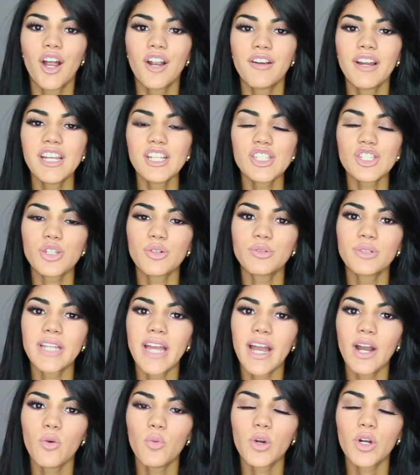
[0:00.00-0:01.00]
Alright, so
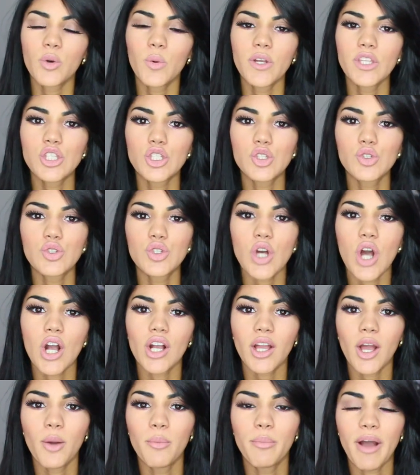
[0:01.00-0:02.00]
now we're going to
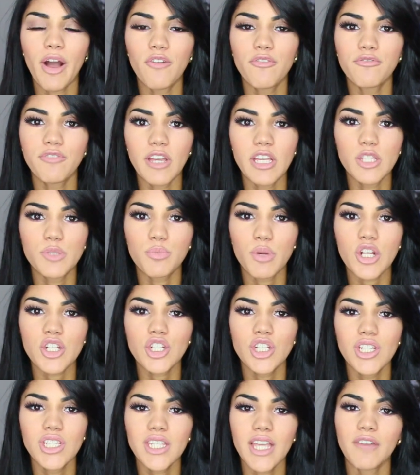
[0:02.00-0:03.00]
talk about face
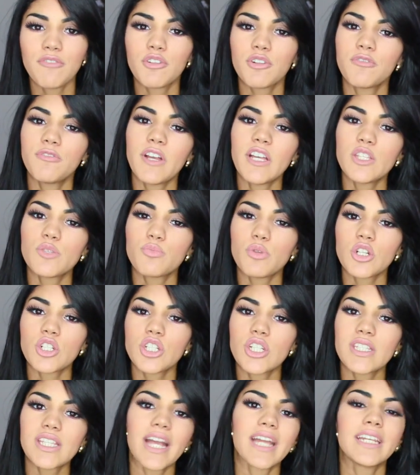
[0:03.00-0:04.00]
brushes, and for face
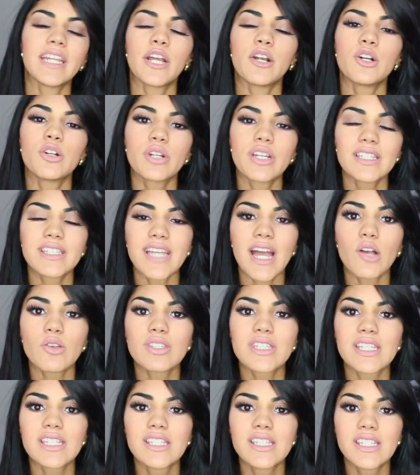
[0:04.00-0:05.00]
brushes I narrowed it down
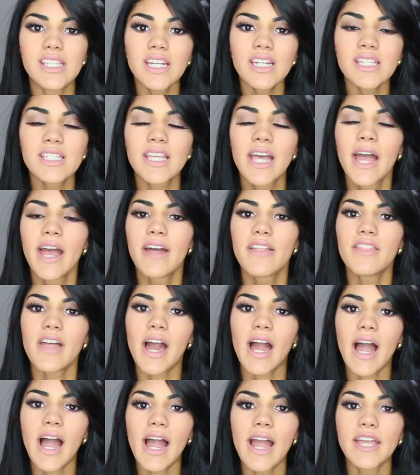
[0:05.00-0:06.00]
to 6
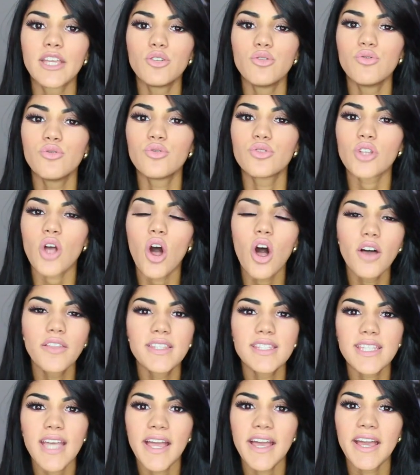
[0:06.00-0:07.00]
that I use all
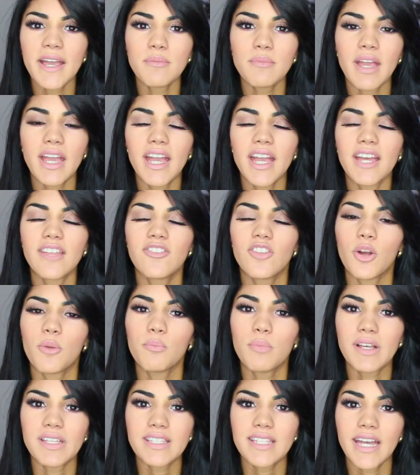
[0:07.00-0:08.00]
the time and they're
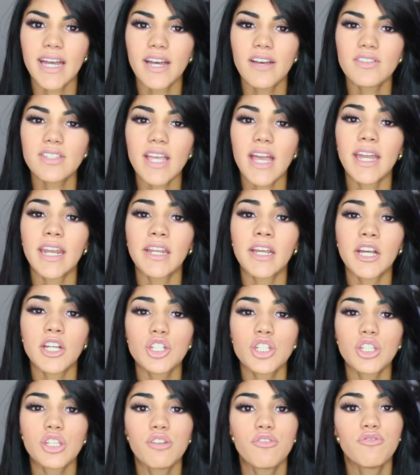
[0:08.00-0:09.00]
must-haves, and
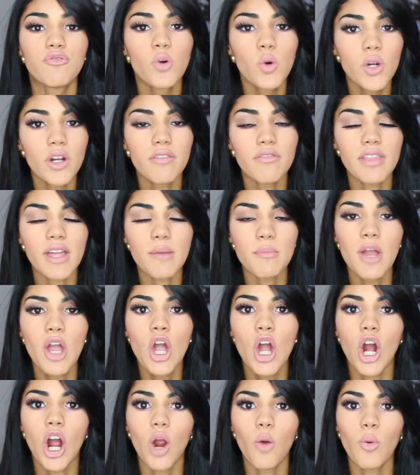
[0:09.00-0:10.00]
actually 4 of them
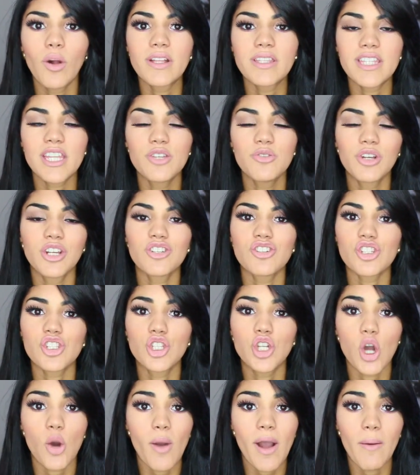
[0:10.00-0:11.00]
are ones that you can
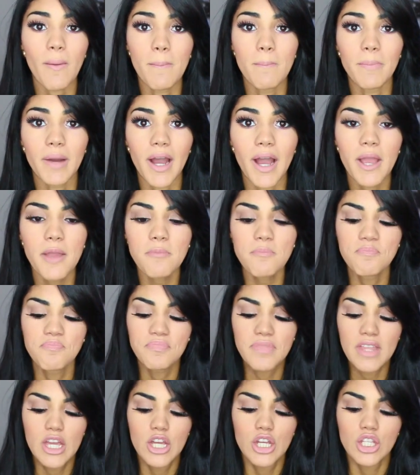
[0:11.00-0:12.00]
just go out and buy.
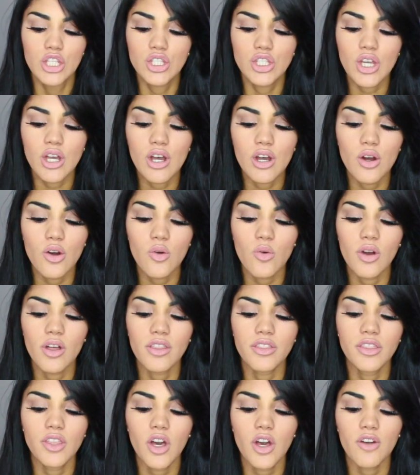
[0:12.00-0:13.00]
So
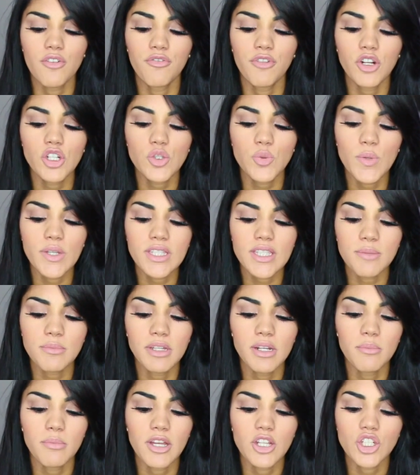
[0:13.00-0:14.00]
the first ones I'm
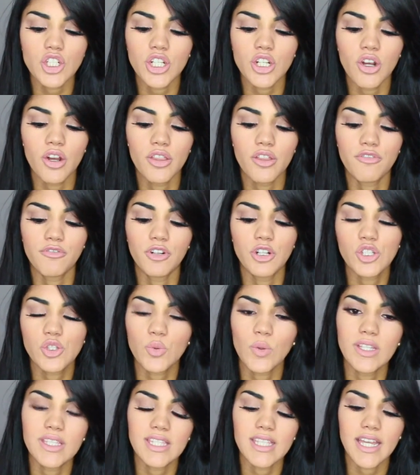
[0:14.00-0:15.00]
going to mention are the first
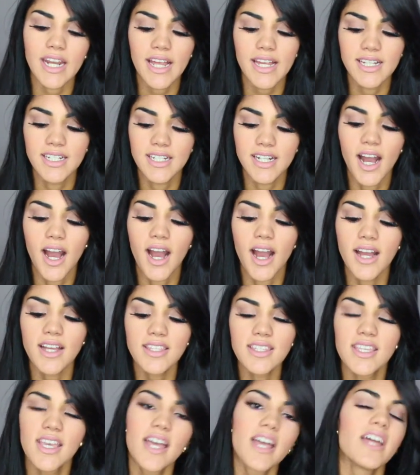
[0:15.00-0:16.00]
ones that I
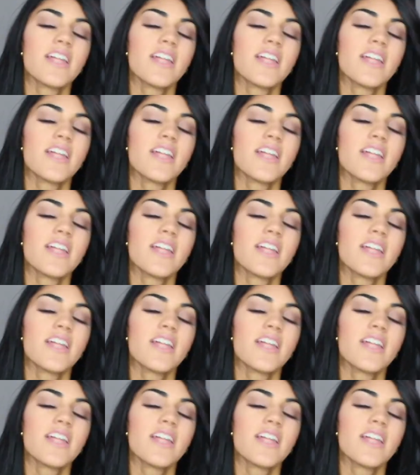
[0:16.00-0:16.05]
got.